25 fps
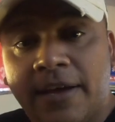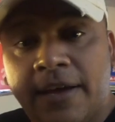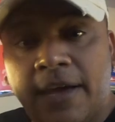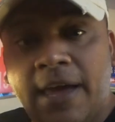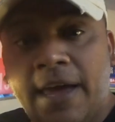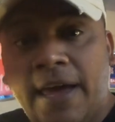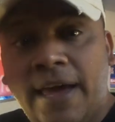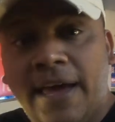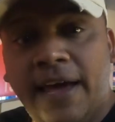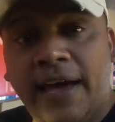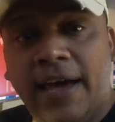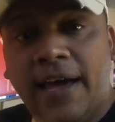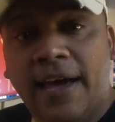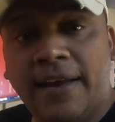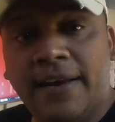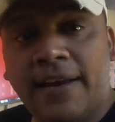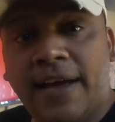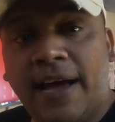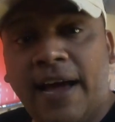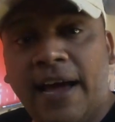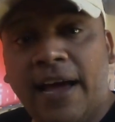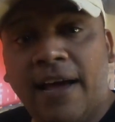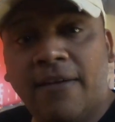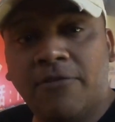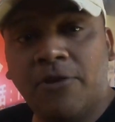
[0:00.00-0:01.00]
and
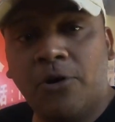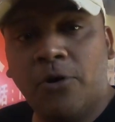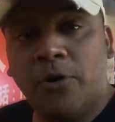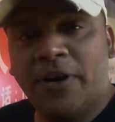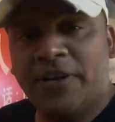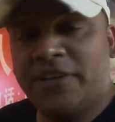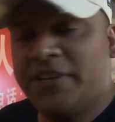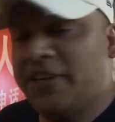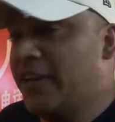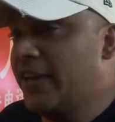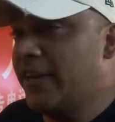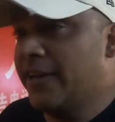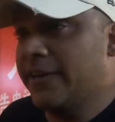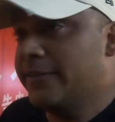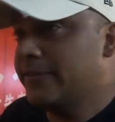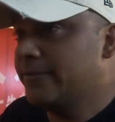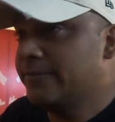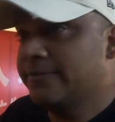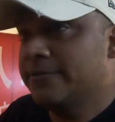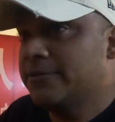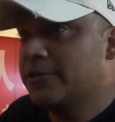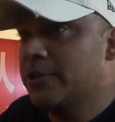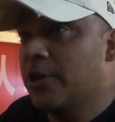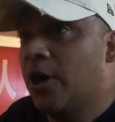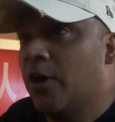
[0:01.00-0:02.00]
I have no idea
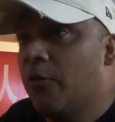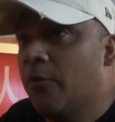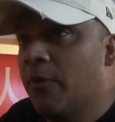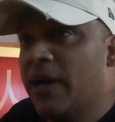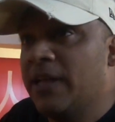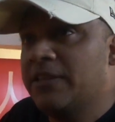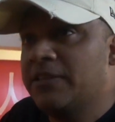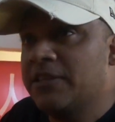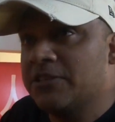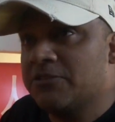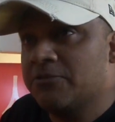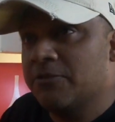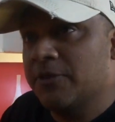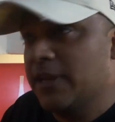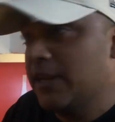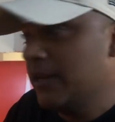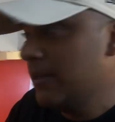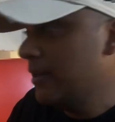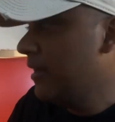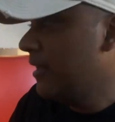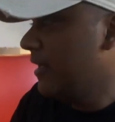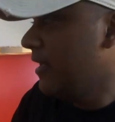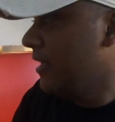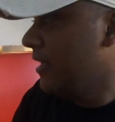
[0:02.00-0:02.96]
so when this will